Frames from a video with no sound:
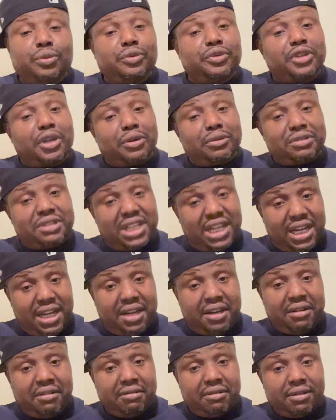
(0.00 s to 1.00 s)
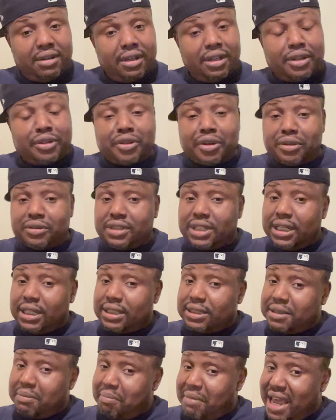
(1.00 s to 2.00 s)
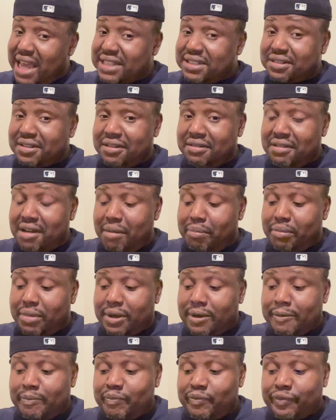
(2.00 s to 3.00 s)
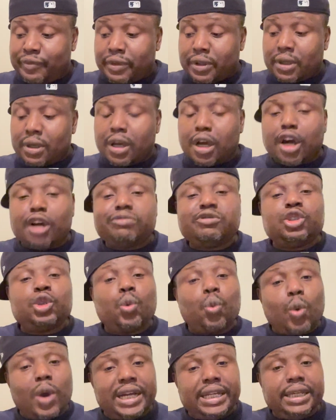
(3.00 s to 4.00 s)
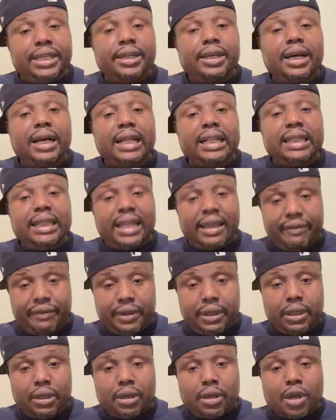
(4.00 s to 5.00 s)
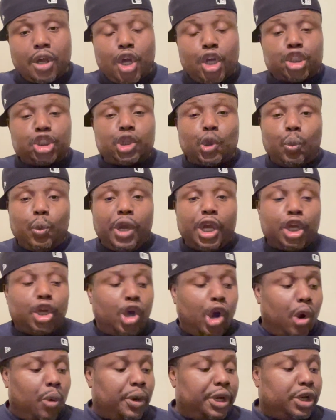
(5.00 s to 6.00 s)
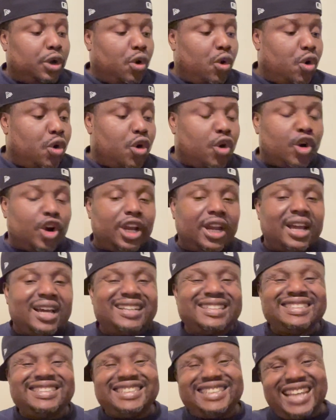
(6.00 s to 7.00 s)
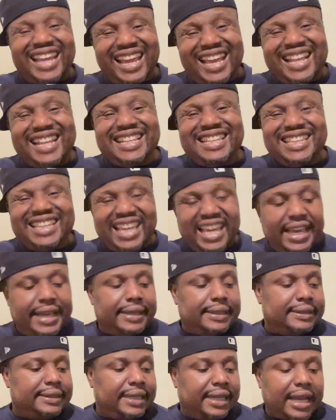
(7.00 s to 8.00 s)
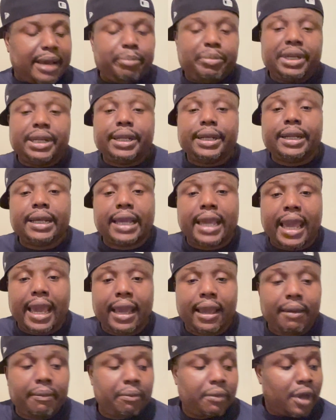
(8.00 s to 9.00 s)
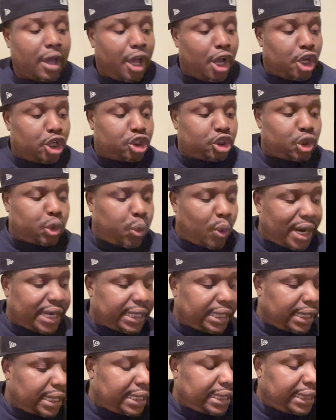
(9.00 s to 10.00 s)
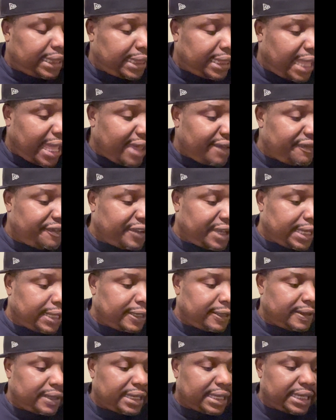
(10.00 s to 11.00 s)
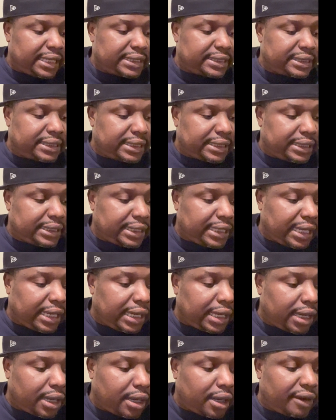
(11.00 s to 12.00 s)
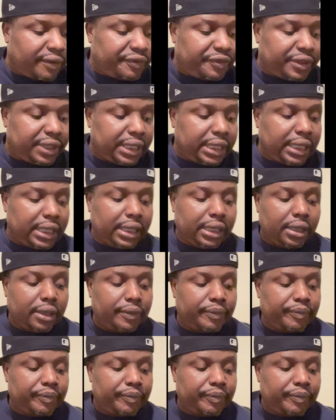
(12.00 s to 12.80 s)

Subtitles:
13. 13 is a master number of 2011. So we're going on 10 years that I've been in the game. 2011 is the year of the